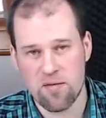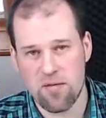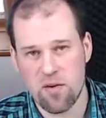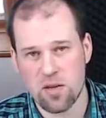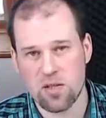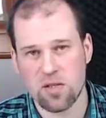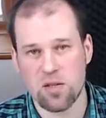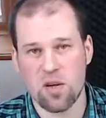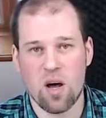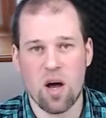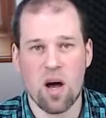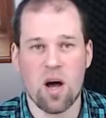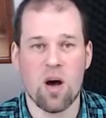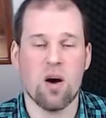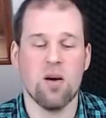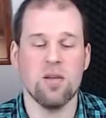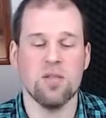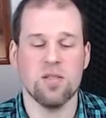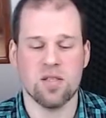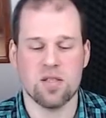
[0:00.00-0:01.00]
thoughts
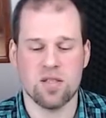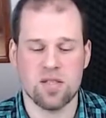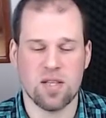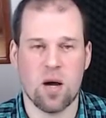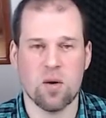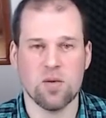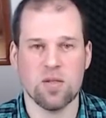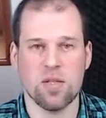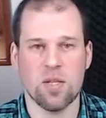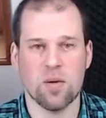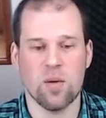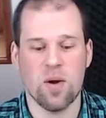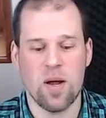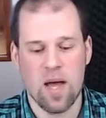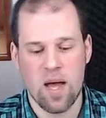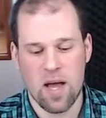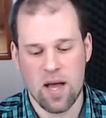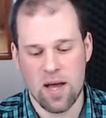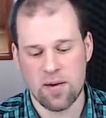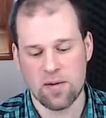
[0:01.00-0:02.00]
on the sound here?
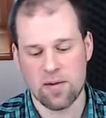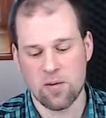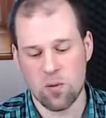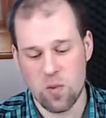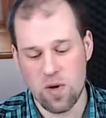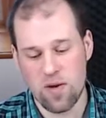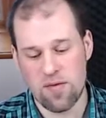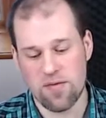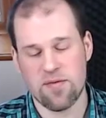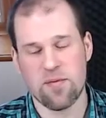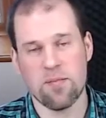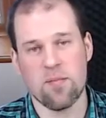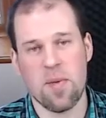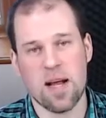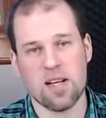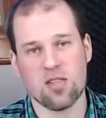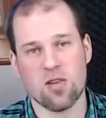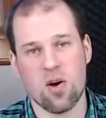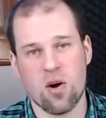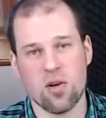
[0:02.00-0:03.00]
And with
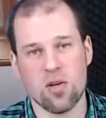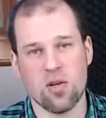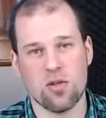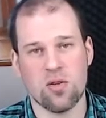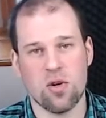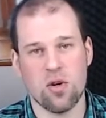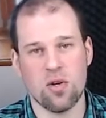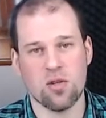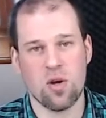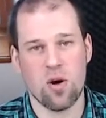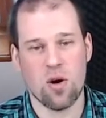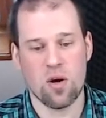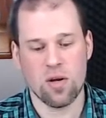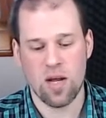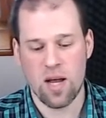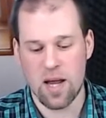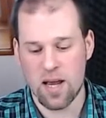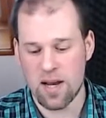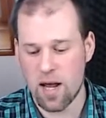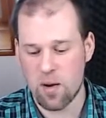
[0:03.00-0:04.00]
max audio turned
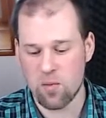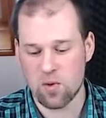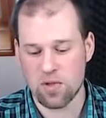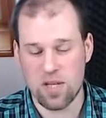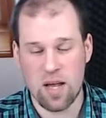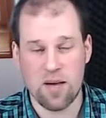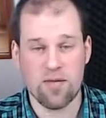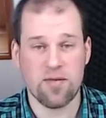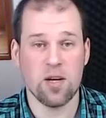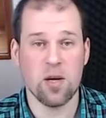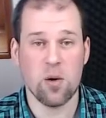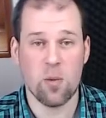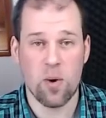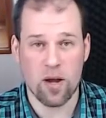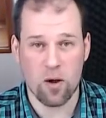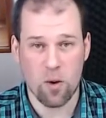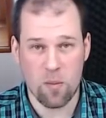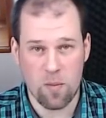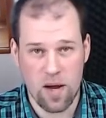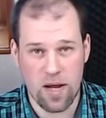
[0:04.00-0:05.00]
on, and I would definitely
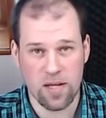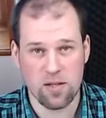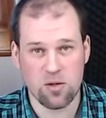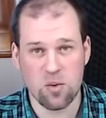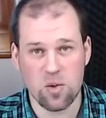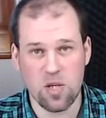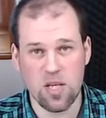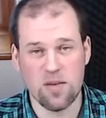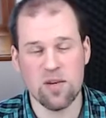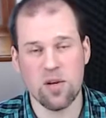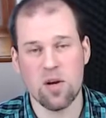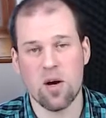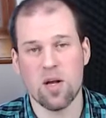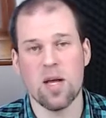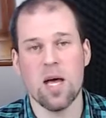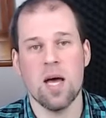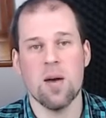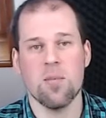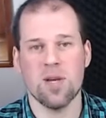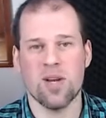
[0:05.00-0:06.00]
recommend to leave it
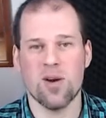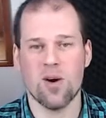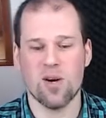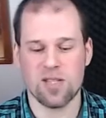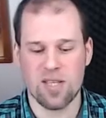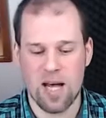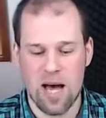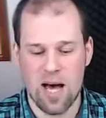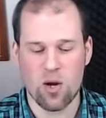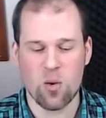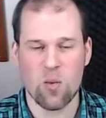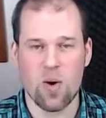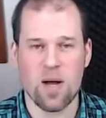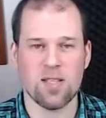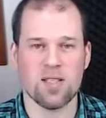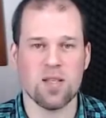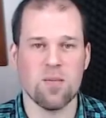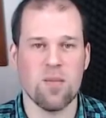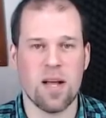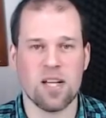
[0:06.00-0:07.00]
on, because
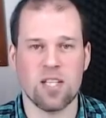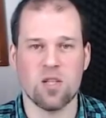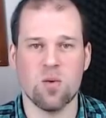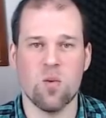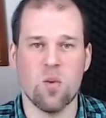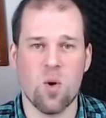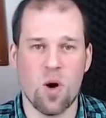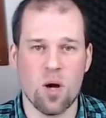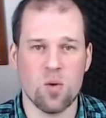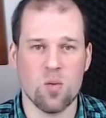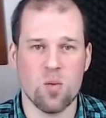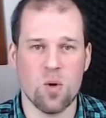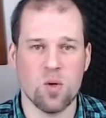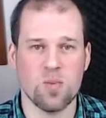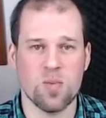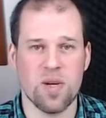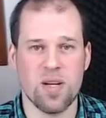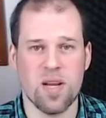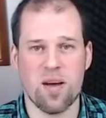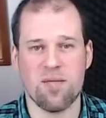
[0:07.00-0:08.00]
otherwise the maximum volume
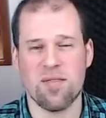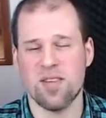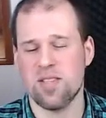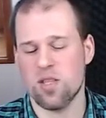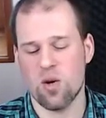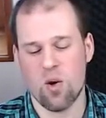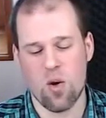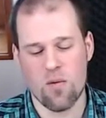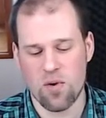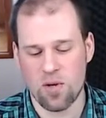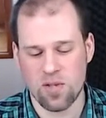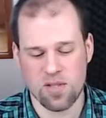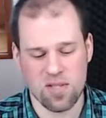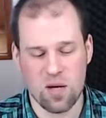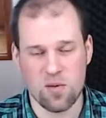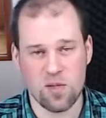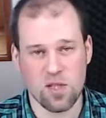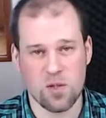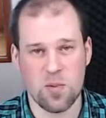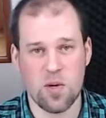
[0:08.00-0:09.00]
won't be enough and the overall
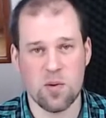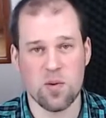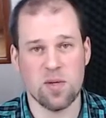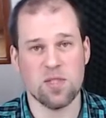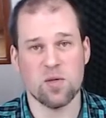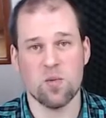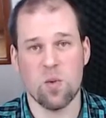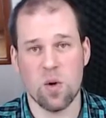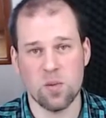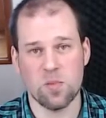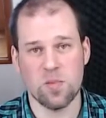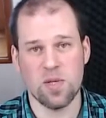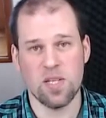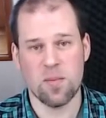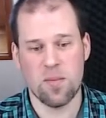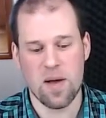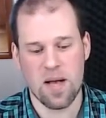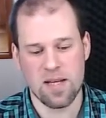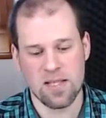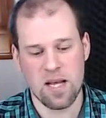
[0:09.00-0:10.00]
sound experience won't be
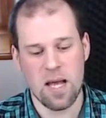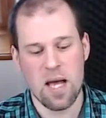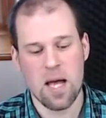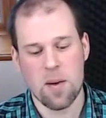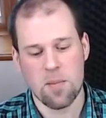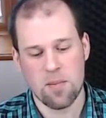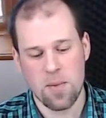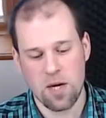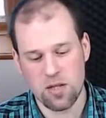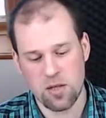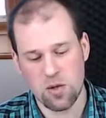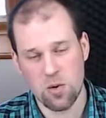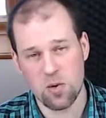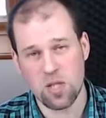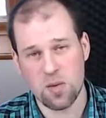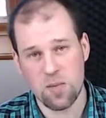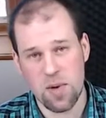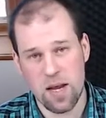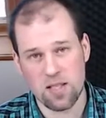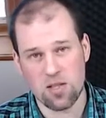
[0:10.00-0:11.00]
the best. But
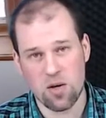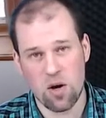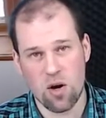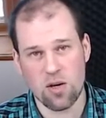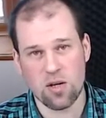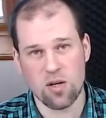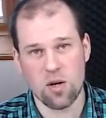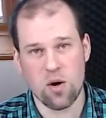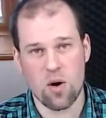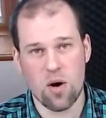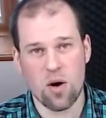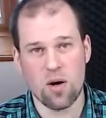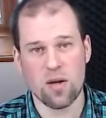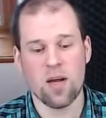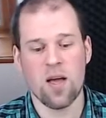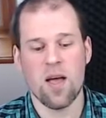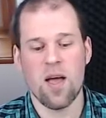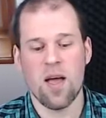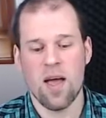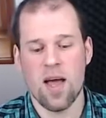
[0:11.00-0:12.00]
using max audio
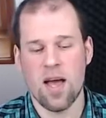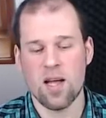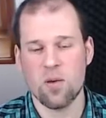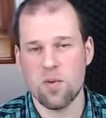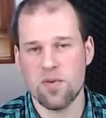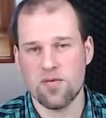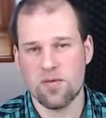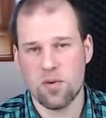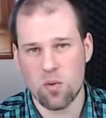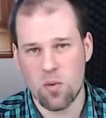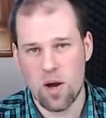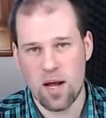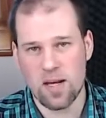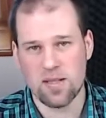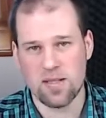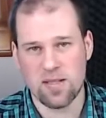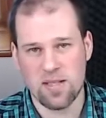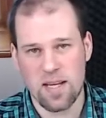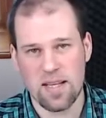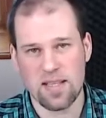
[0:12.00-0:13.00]
on and with the
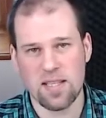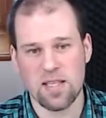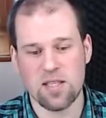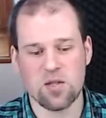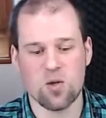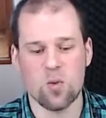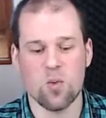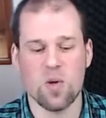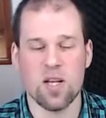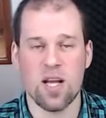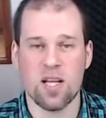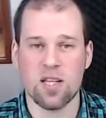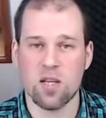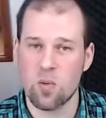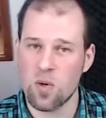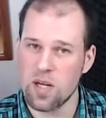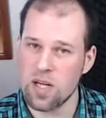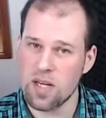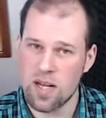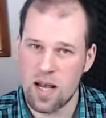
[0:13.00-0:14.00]
right settings, you will get a
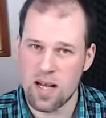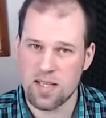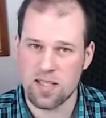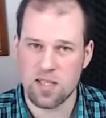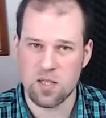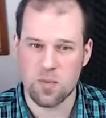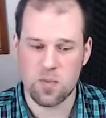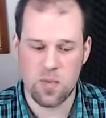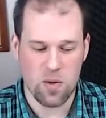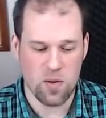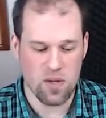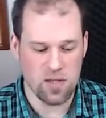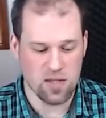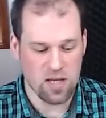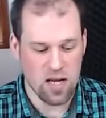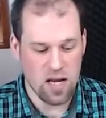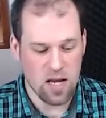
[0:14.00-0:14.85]
really nice experience.